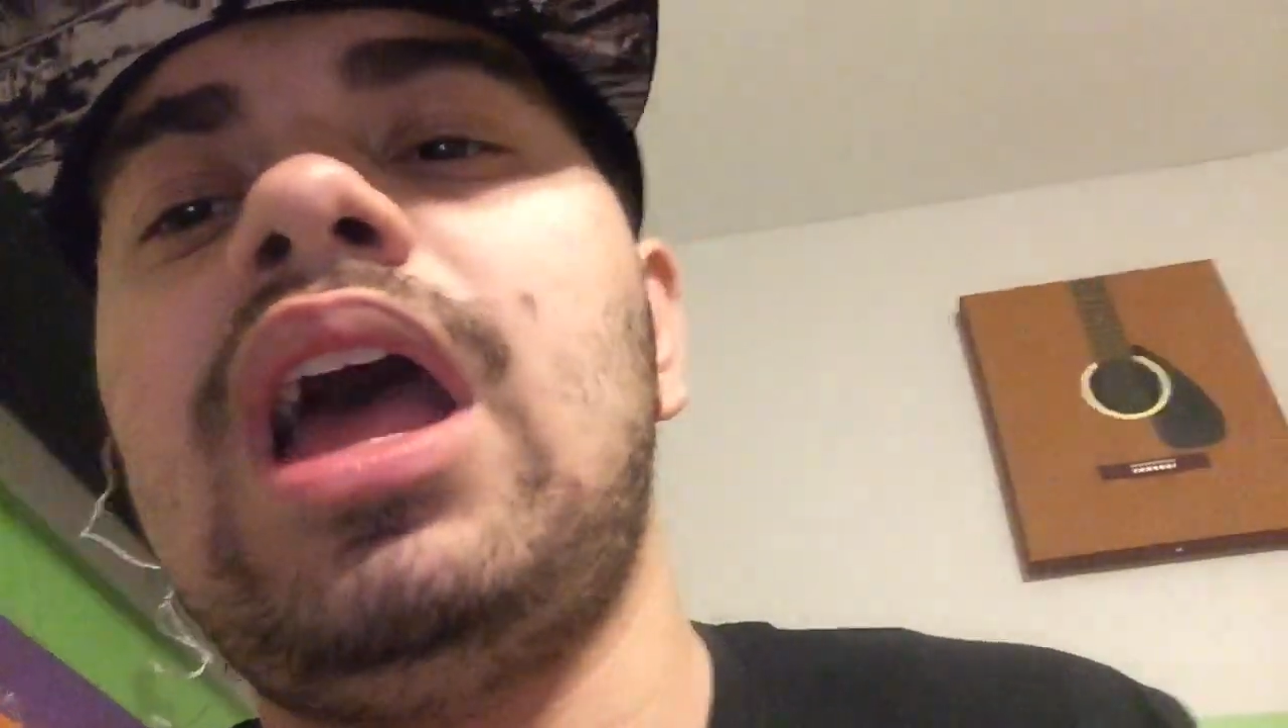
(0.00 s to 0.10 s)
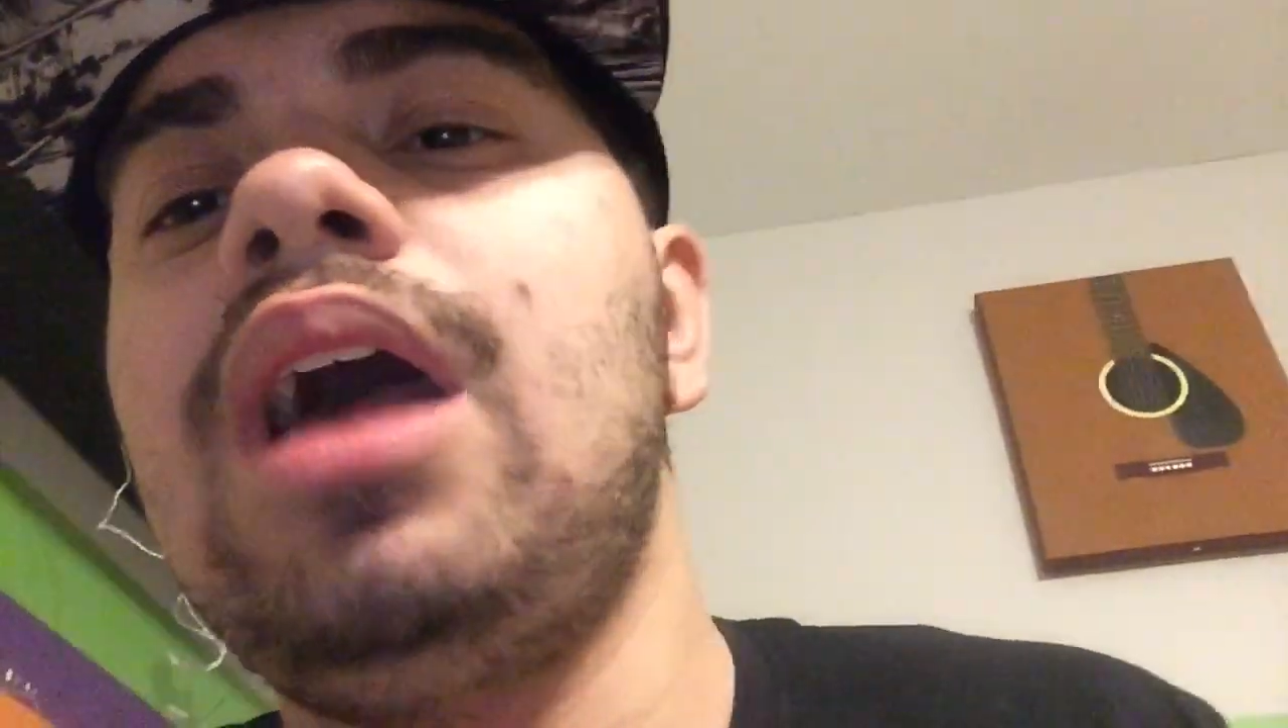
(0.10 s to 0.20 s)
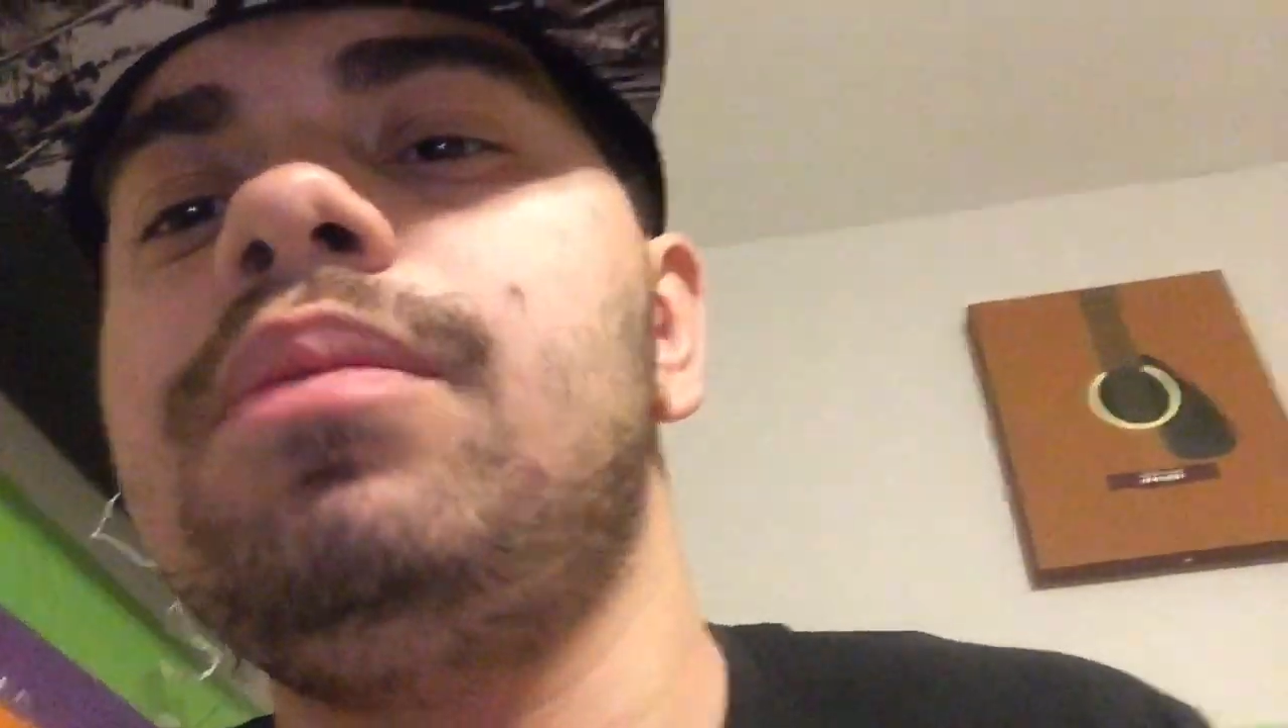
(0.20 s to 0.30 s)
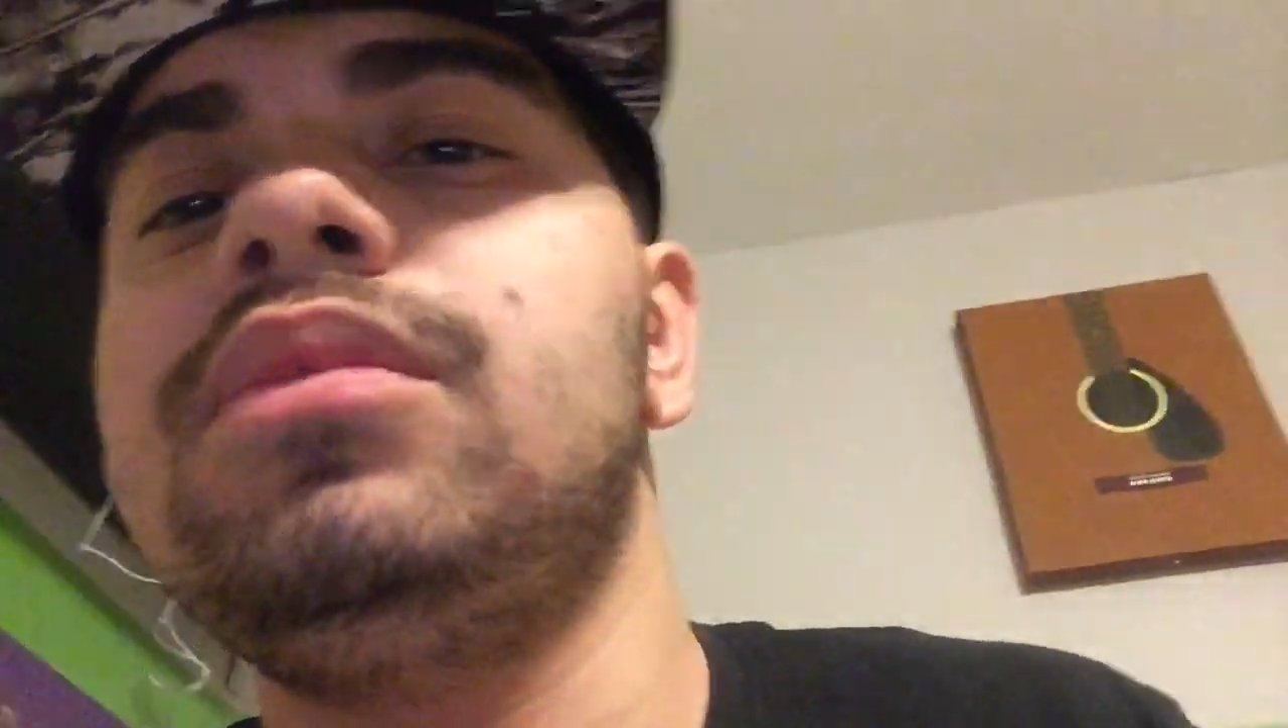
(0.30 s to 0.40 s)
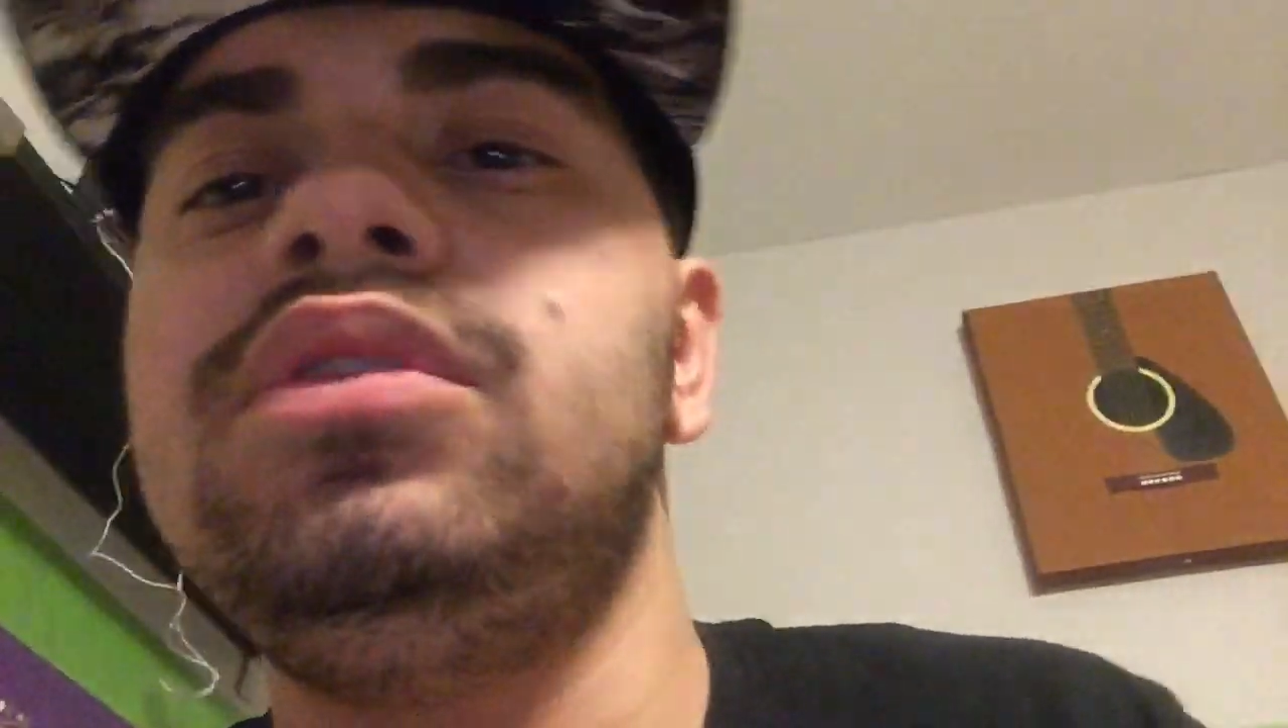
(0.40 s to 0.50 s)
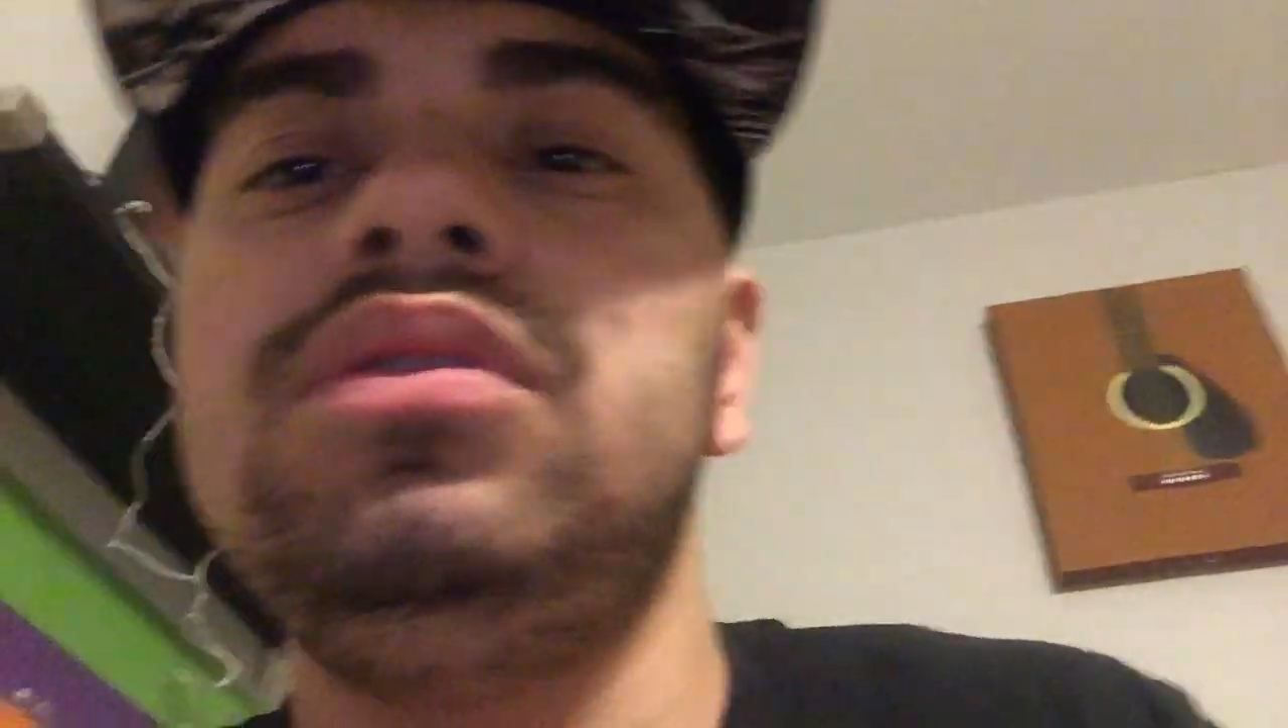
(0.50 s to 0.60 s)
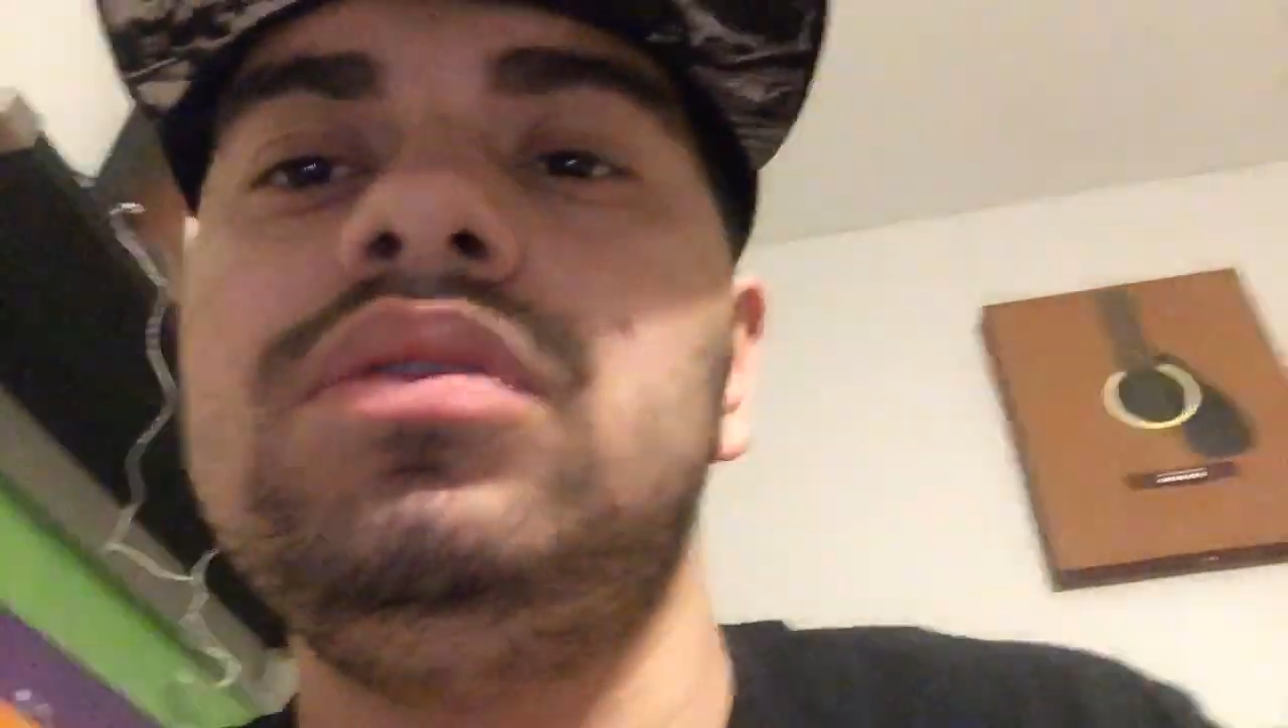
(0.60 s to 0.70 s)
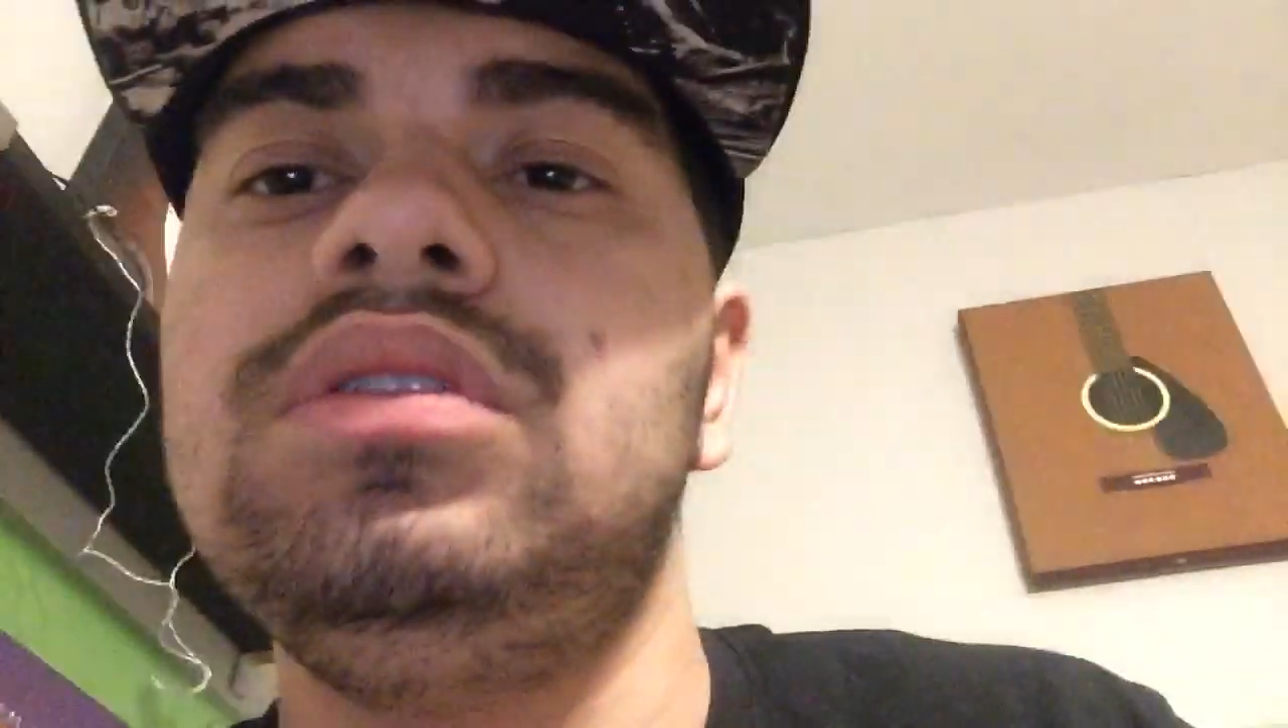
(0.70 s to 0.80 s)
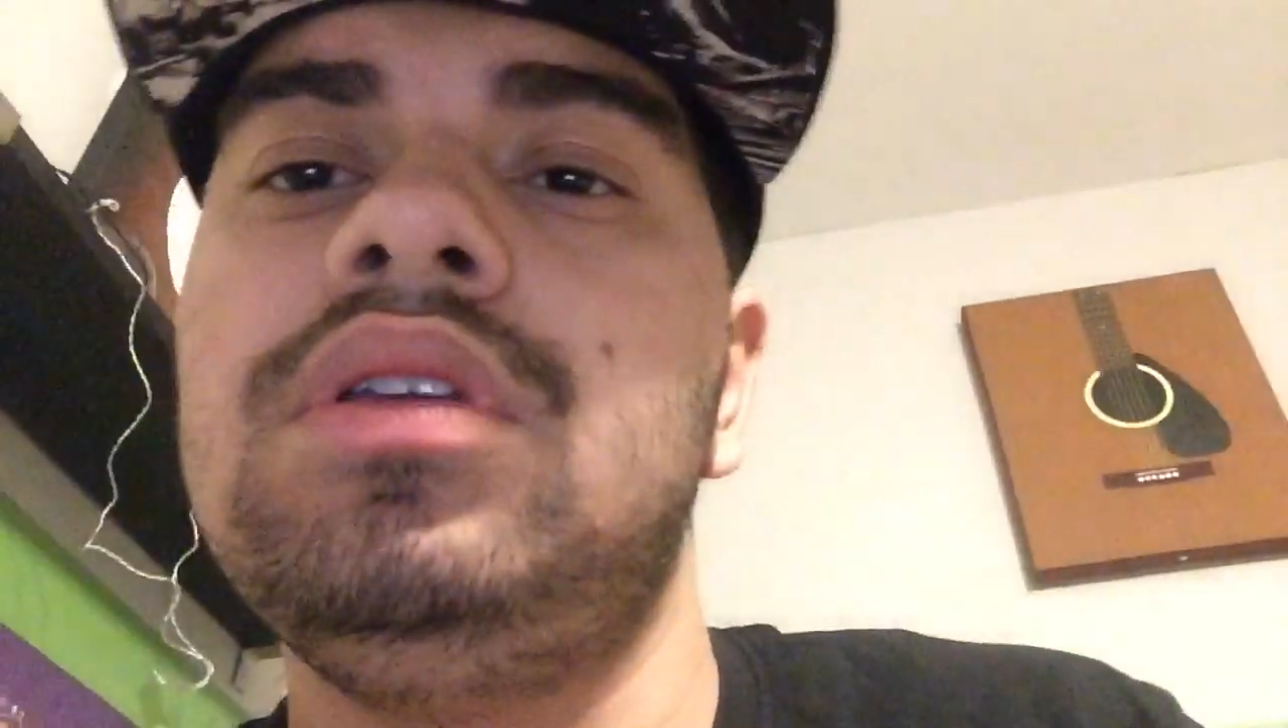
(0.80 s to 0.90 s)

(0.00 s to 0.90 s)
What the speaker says: happened.